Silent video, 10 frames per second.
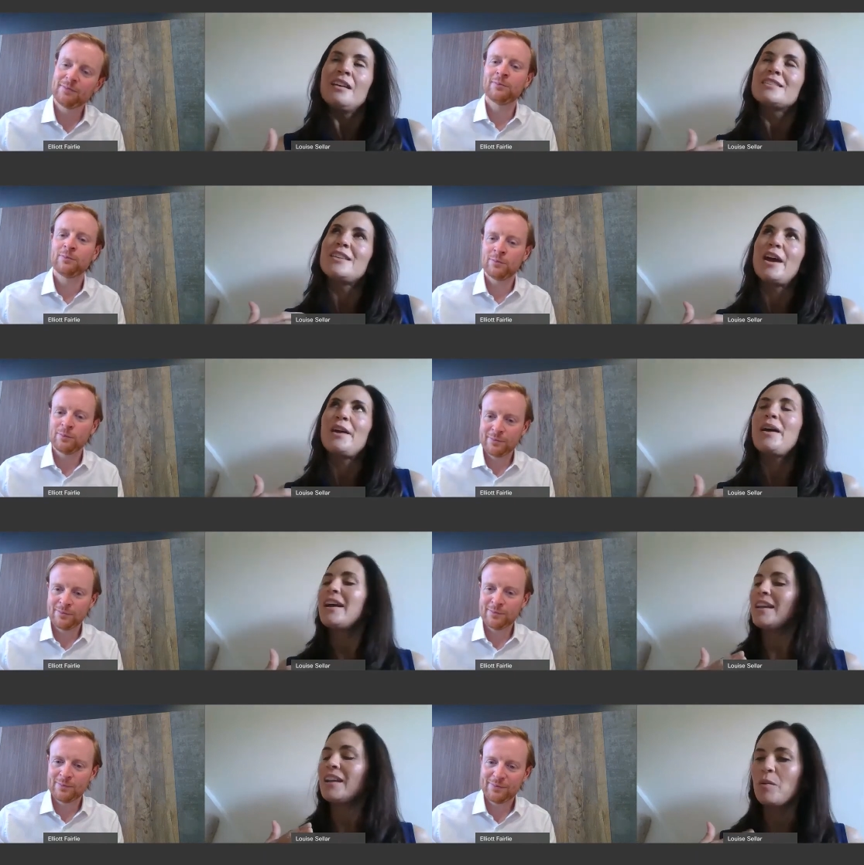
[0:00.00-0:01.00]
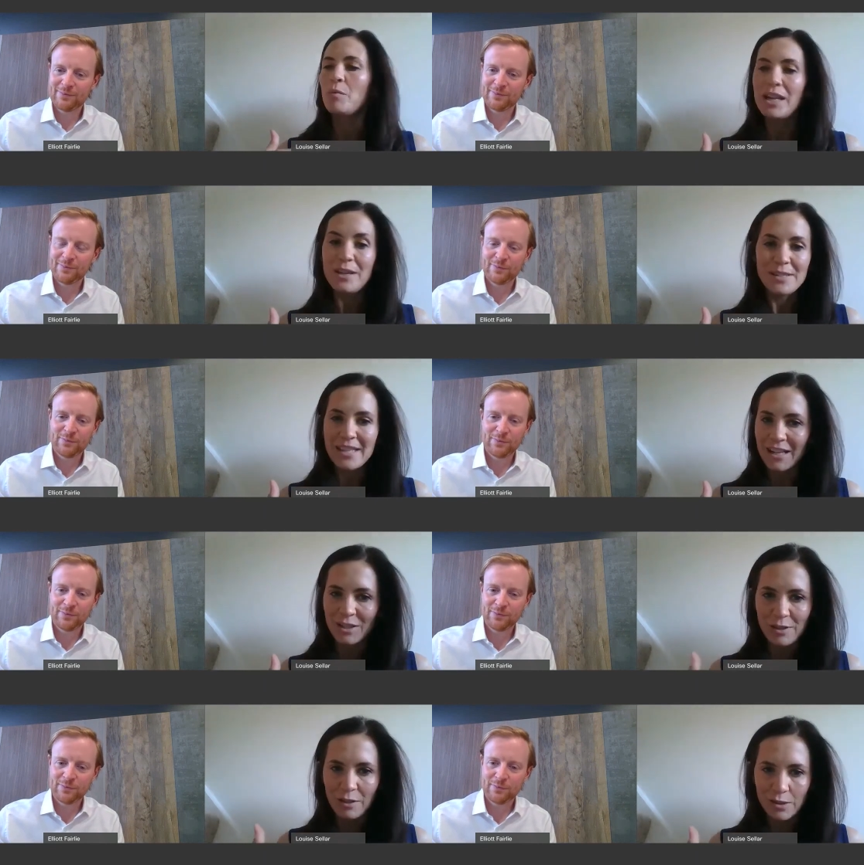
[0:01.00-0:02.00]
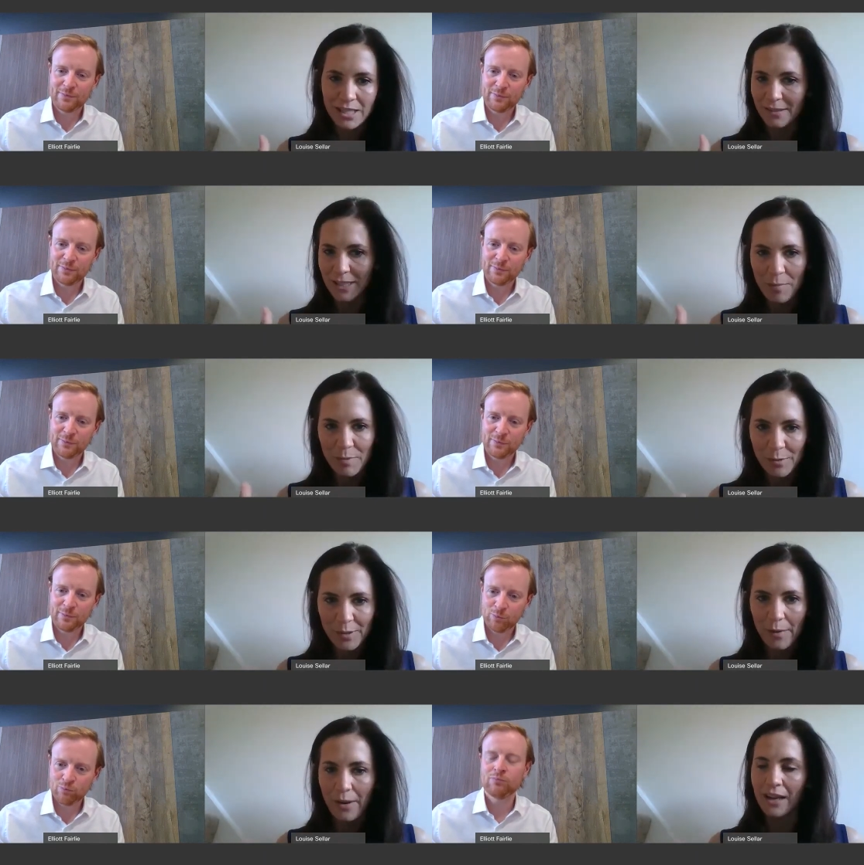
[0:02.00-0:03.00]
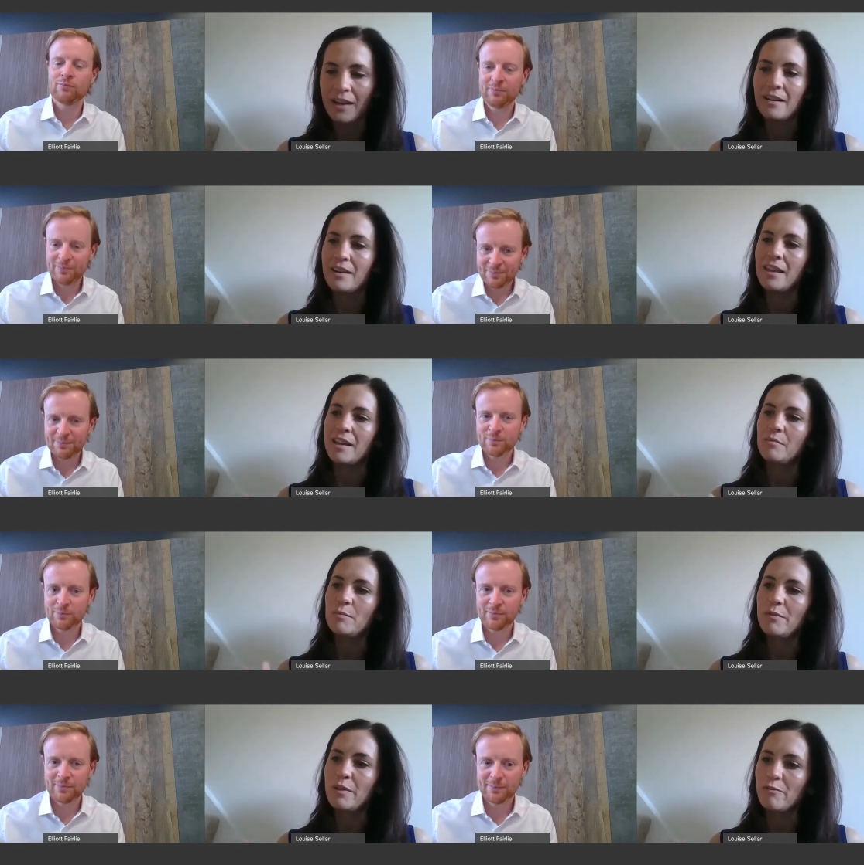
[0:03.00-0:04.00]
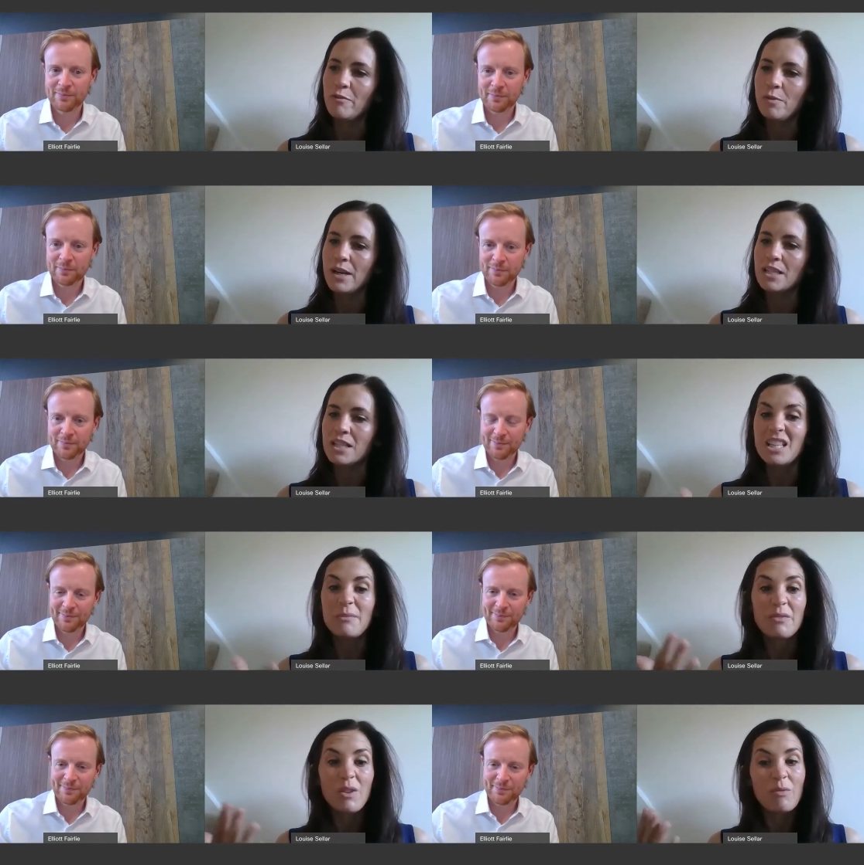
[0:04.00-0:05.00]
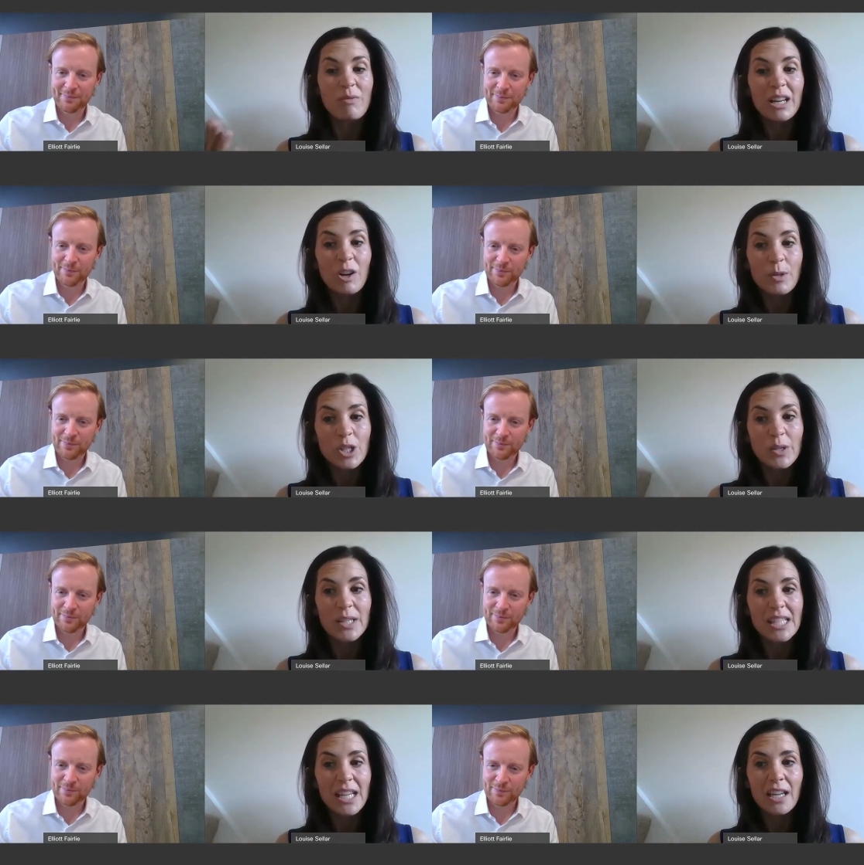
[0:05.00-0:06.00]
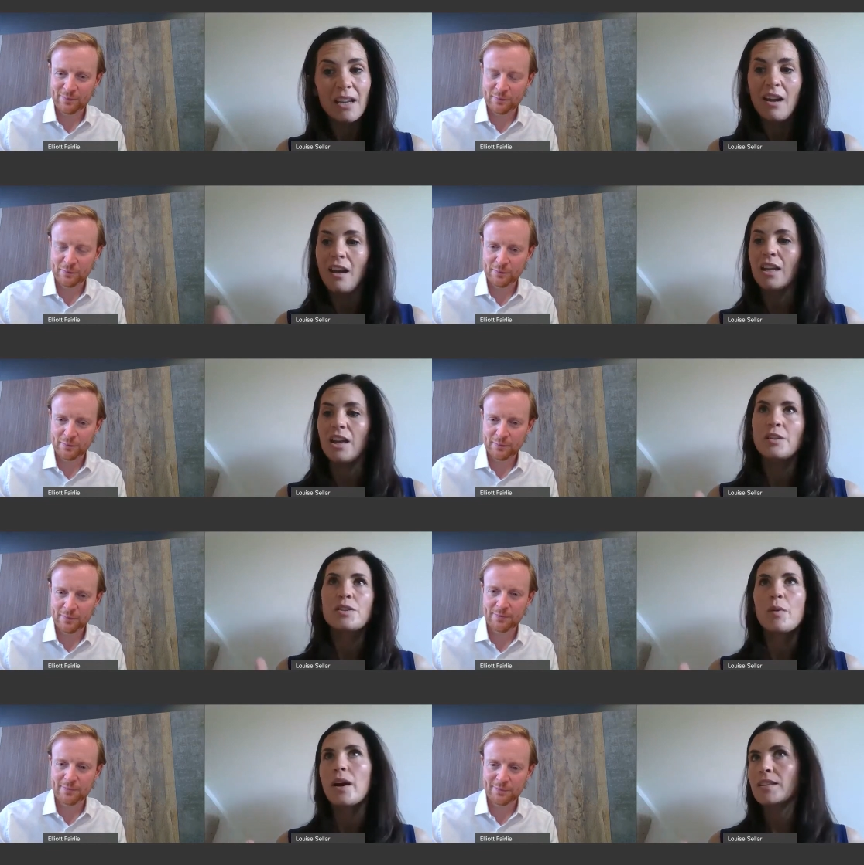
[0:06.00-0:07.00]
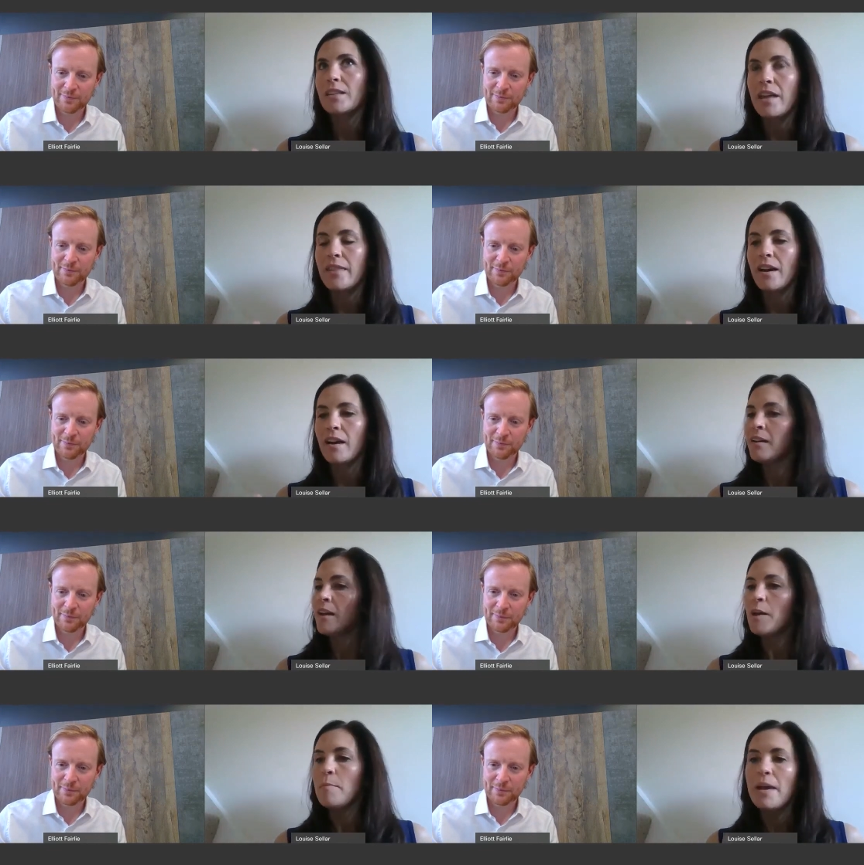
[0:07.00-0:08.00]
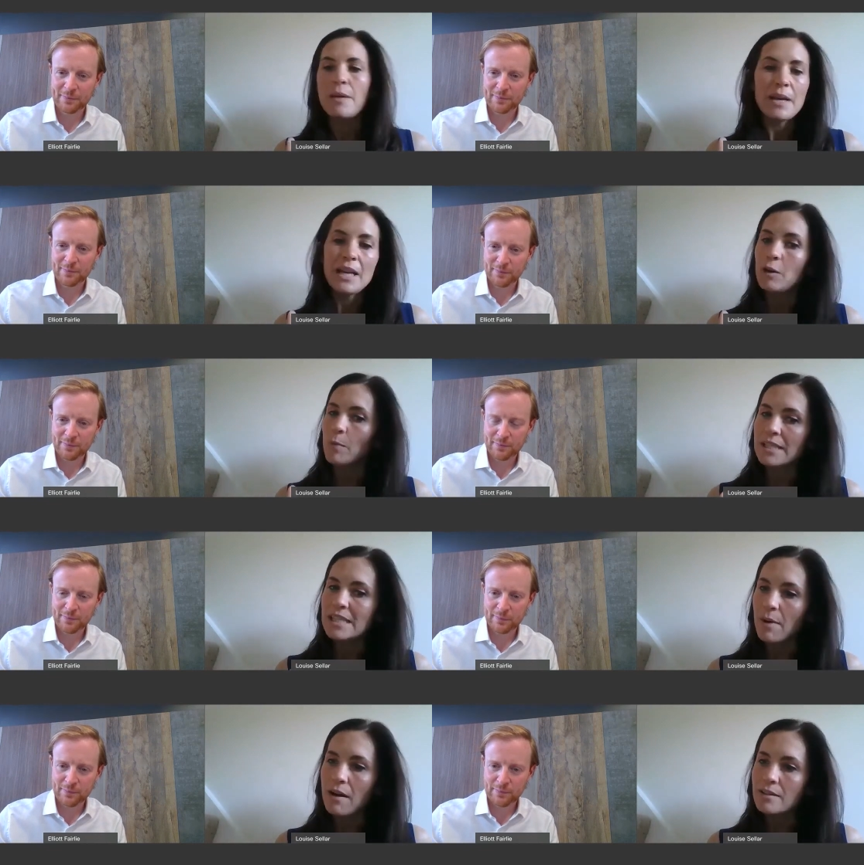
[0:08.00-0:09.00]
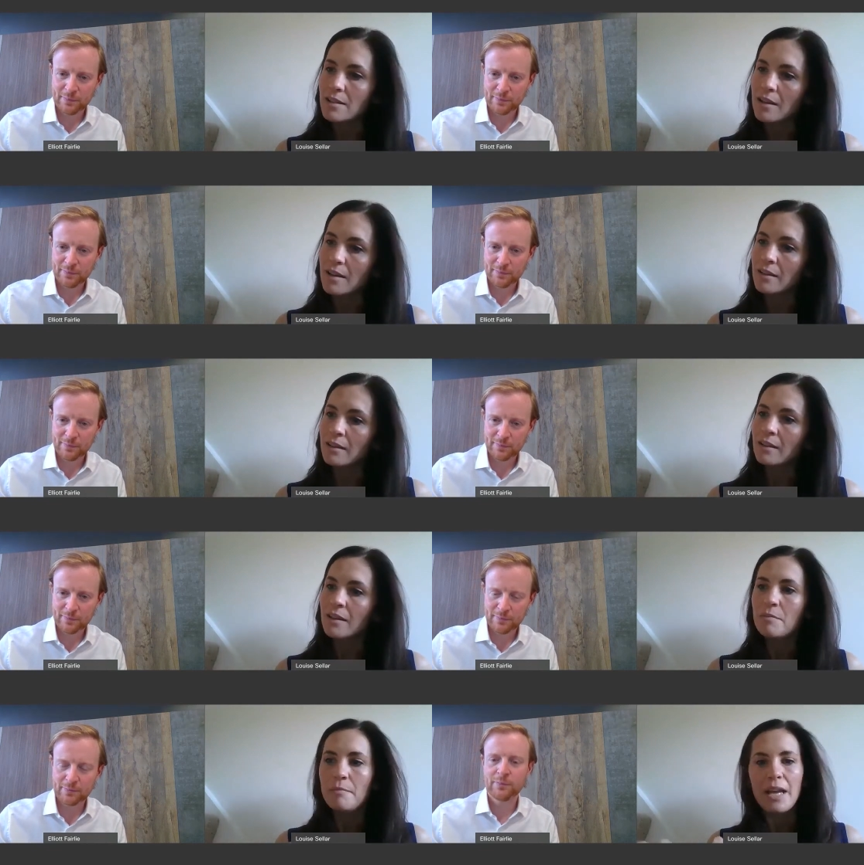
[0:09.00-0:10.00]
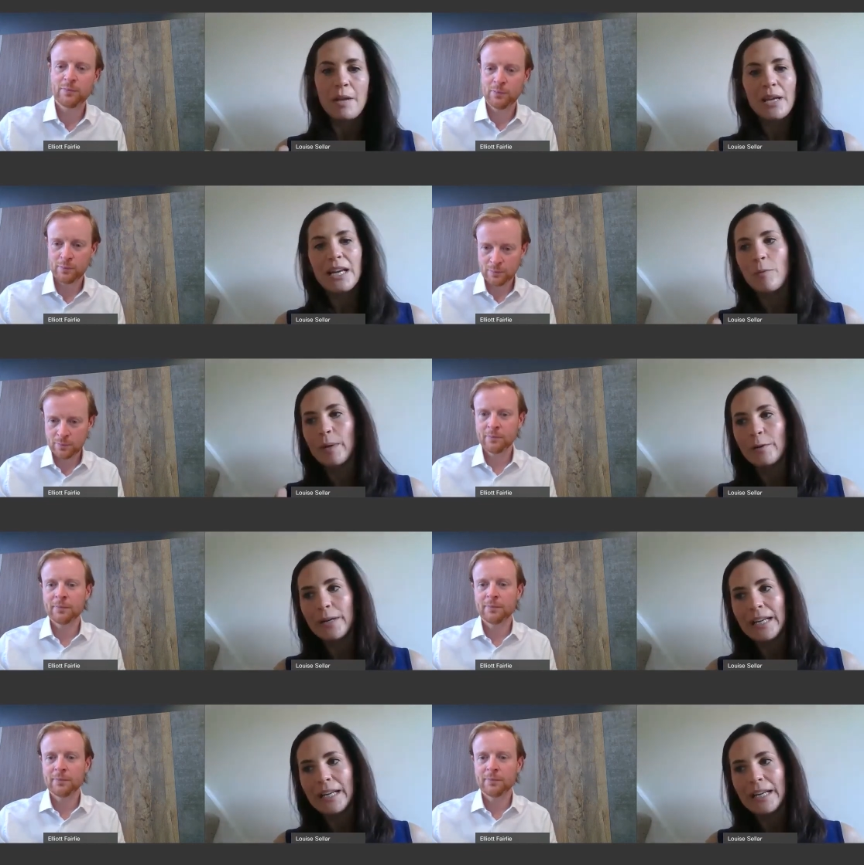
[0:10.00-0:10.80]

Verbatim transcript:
Speaker 1: So, you know, we use that during lockdown to keep us all going. And I think moving forward, I think we've got a real opportunity, you know, to work together, maybe a little bit smarter, maybe a little bit